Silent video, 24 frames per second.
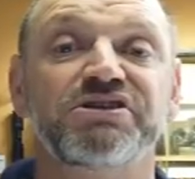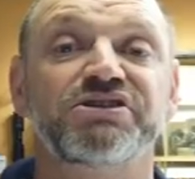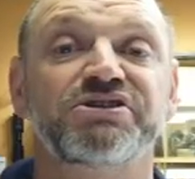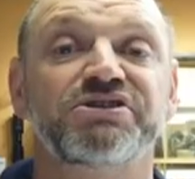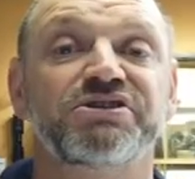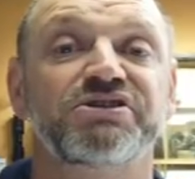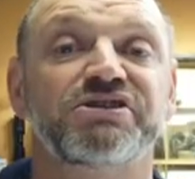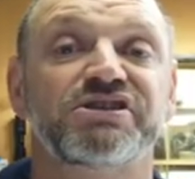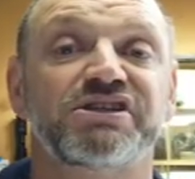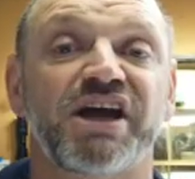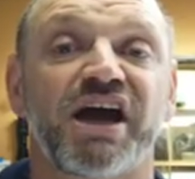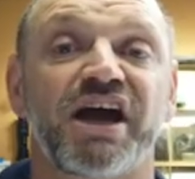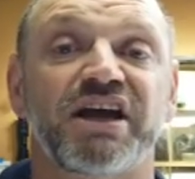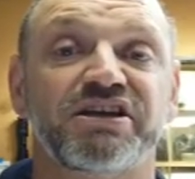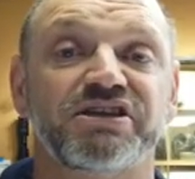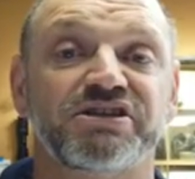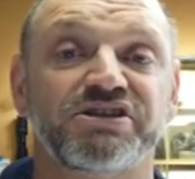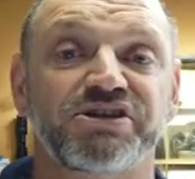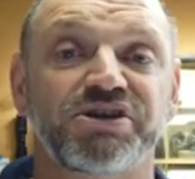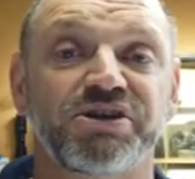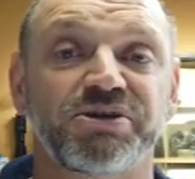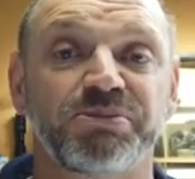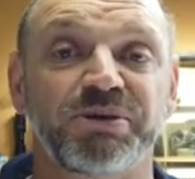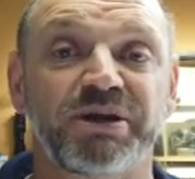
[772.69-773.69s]
as you start to
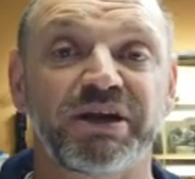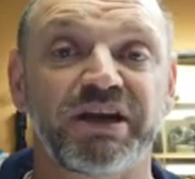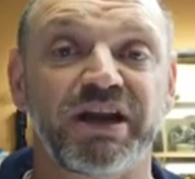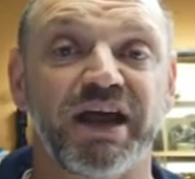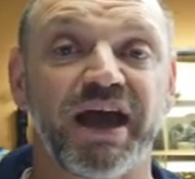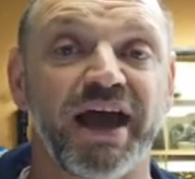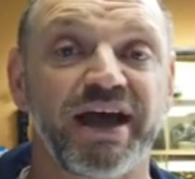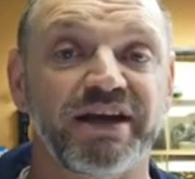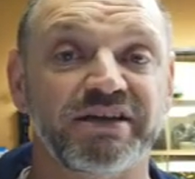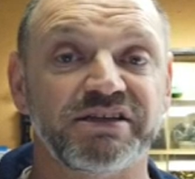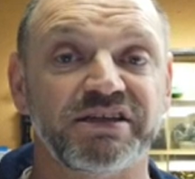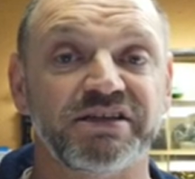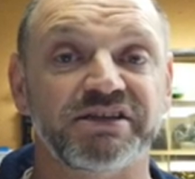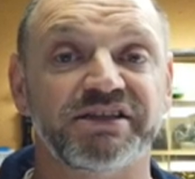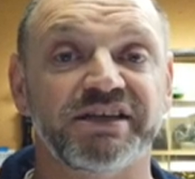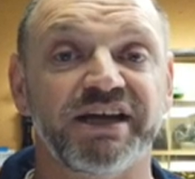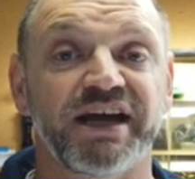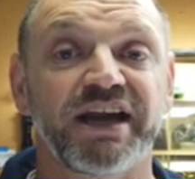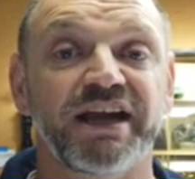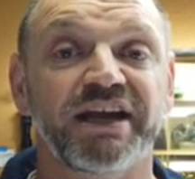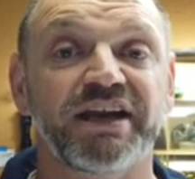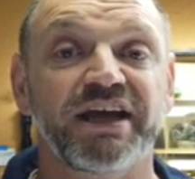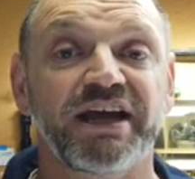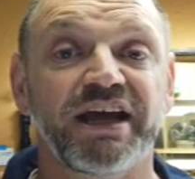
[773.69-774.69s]
zoom in, as I
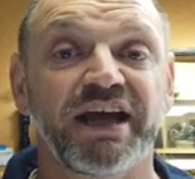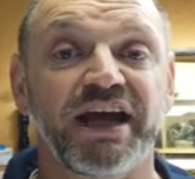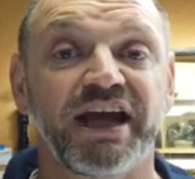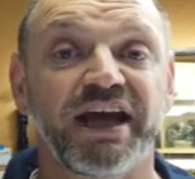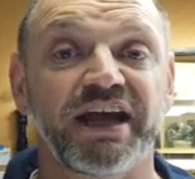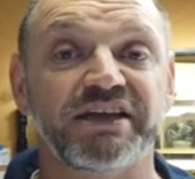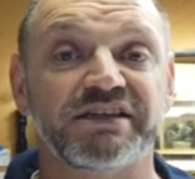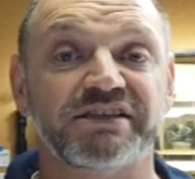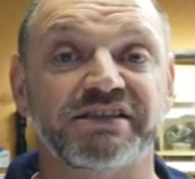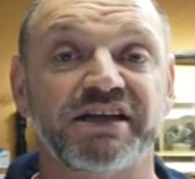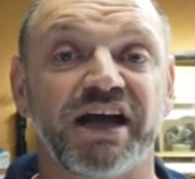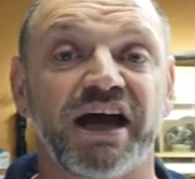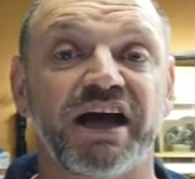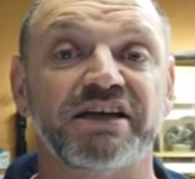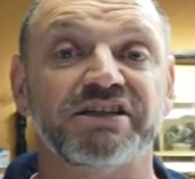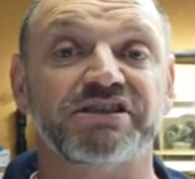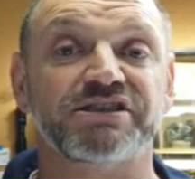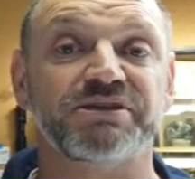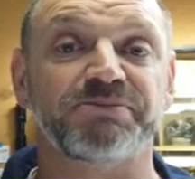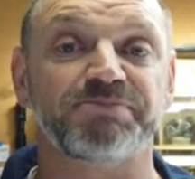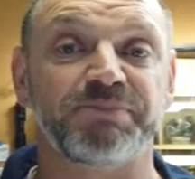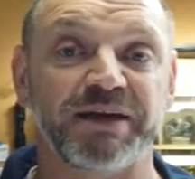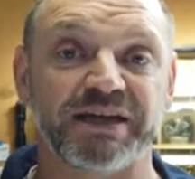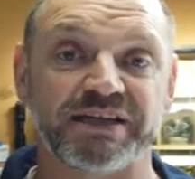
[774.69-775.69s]
said, it
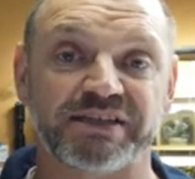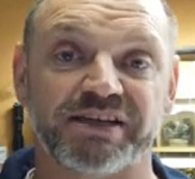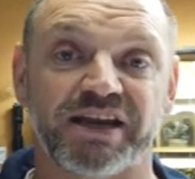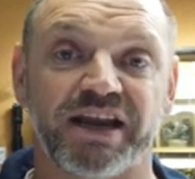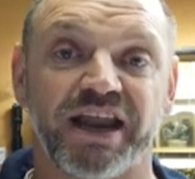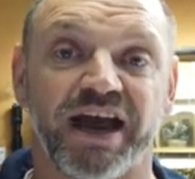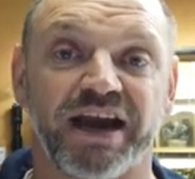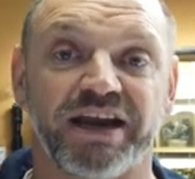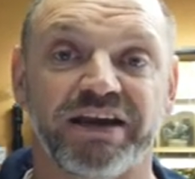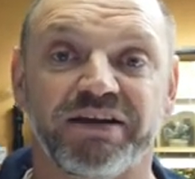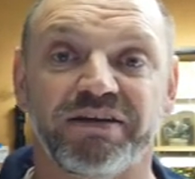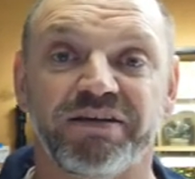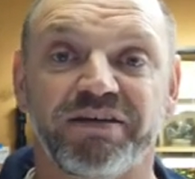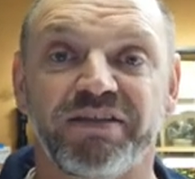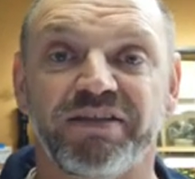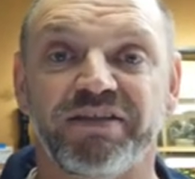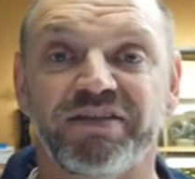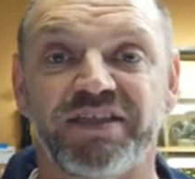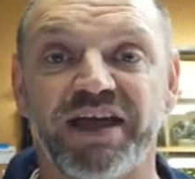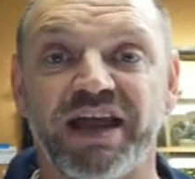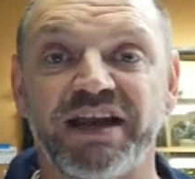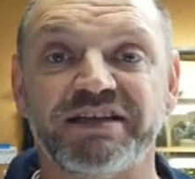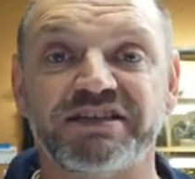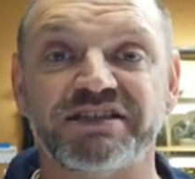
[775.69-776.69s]
starts to pixelate.
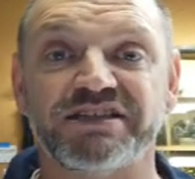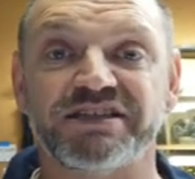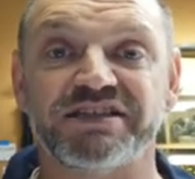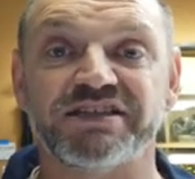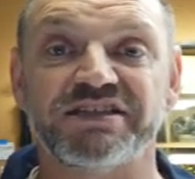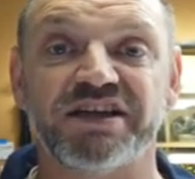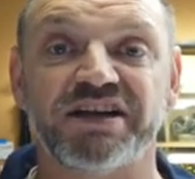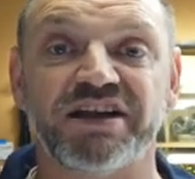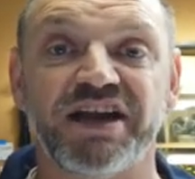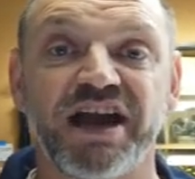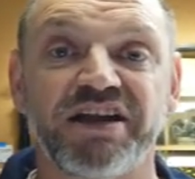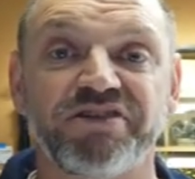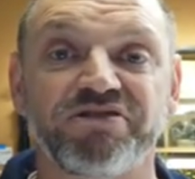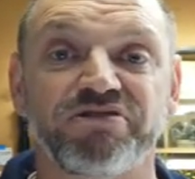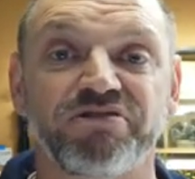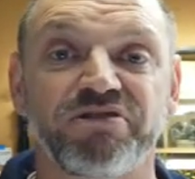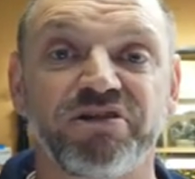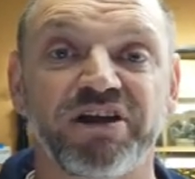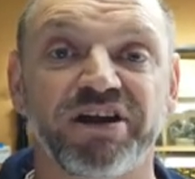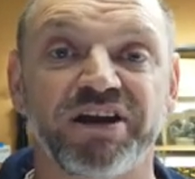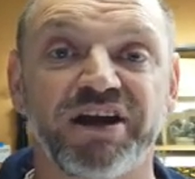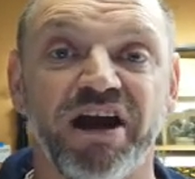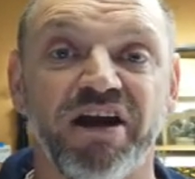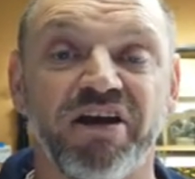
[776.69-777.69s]
That is just a
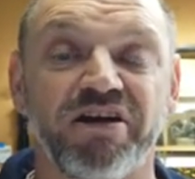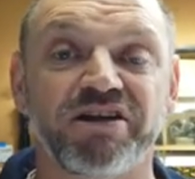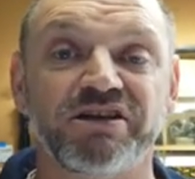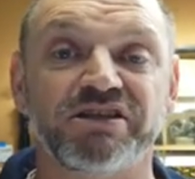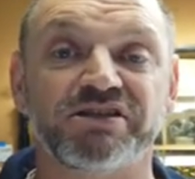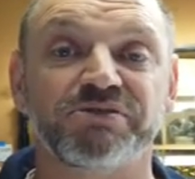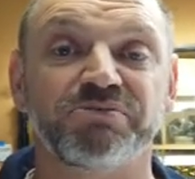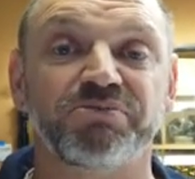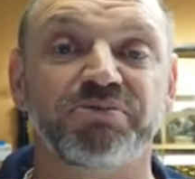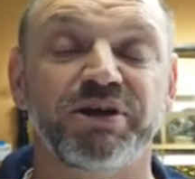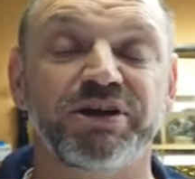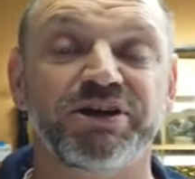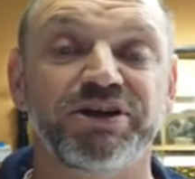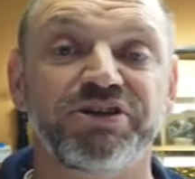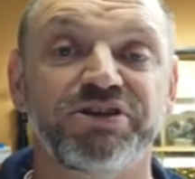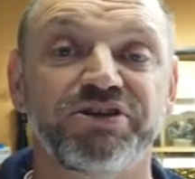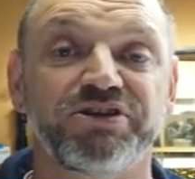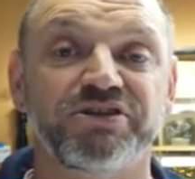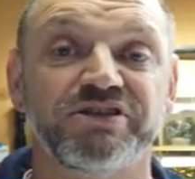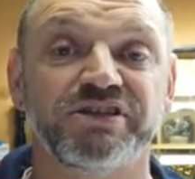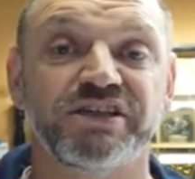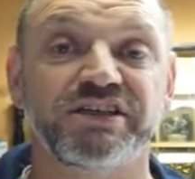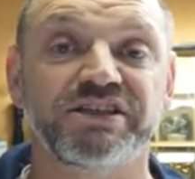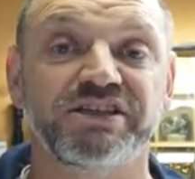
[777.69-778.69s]
natural occurrence when you're
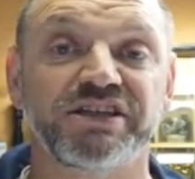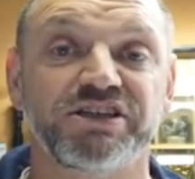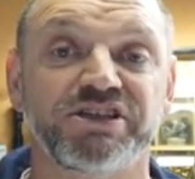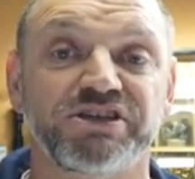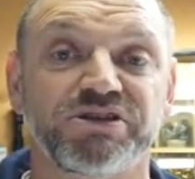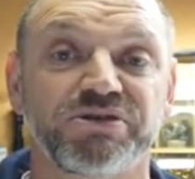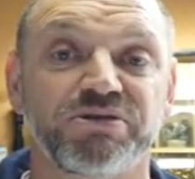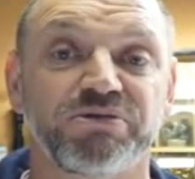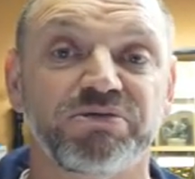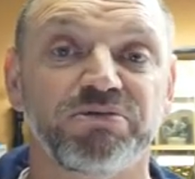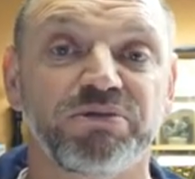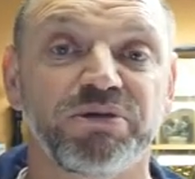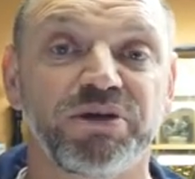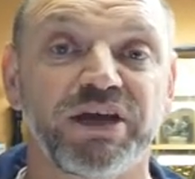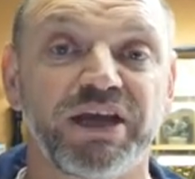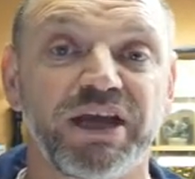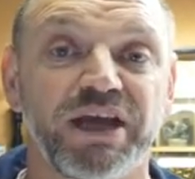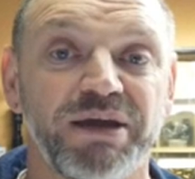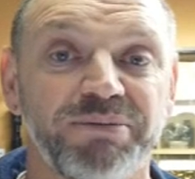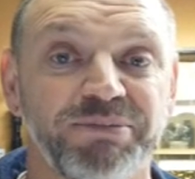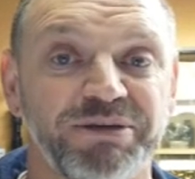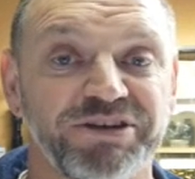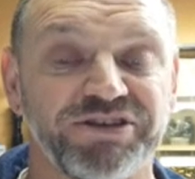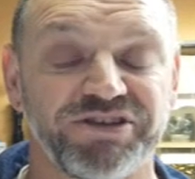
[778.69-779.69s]
using digital
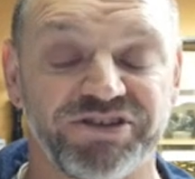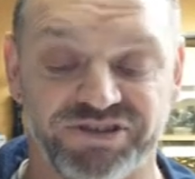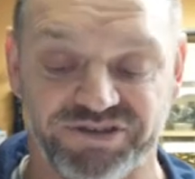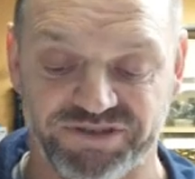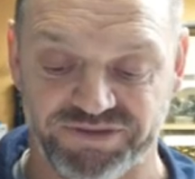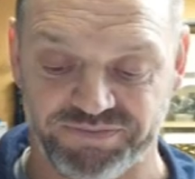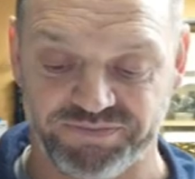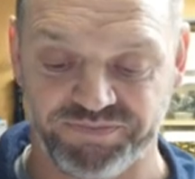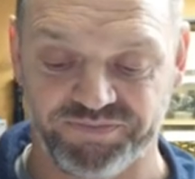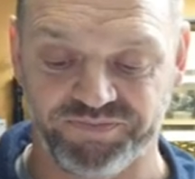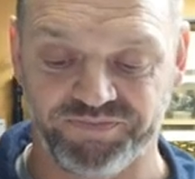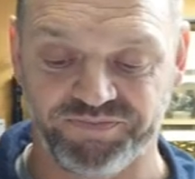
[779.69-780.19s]
images.